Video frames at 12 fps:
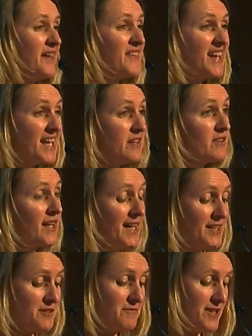They even let
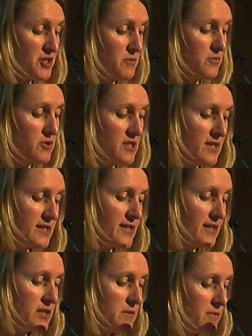other fashion boutiques
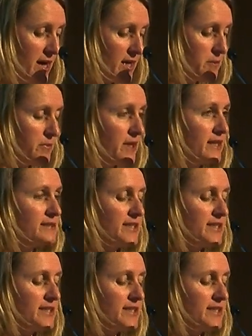sell in the marketplace.